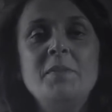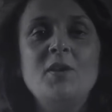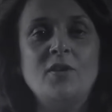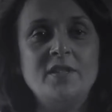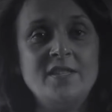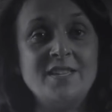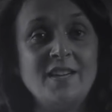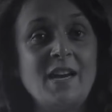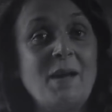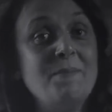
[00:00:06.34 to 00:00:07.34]
me on
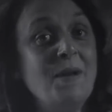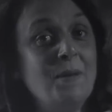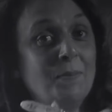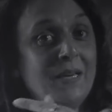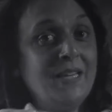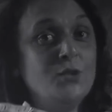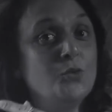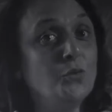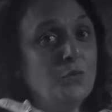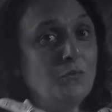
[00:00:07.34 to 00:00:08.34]
Instagram, please
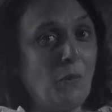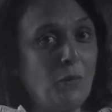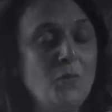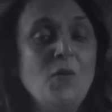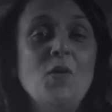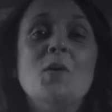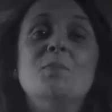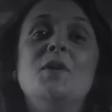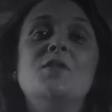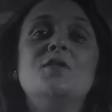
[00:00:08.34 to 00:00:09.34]
do follow
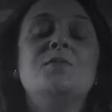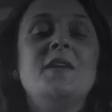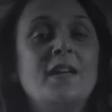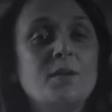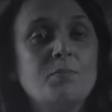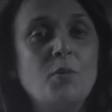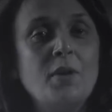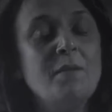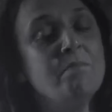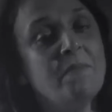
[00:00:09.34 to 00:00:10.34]
because we are
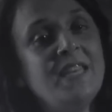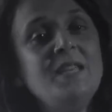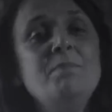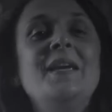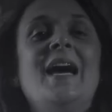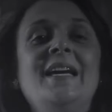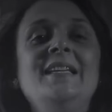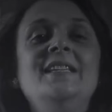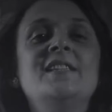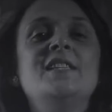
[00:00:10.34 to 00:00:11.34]
uploading many
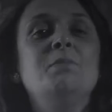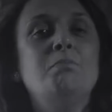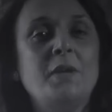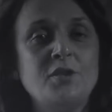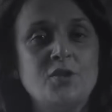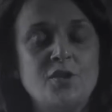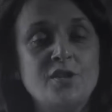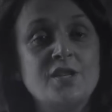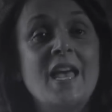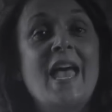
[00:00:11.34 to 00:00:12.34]
behind the scene
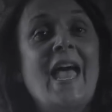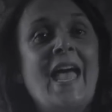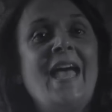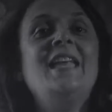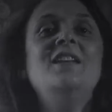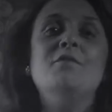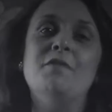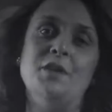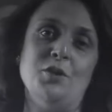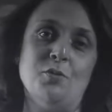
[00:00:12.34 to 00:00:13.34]
pictures and
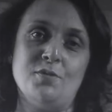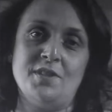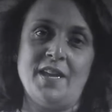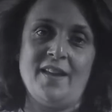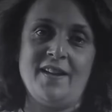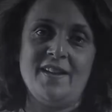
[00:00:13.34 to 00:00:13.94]
videos there.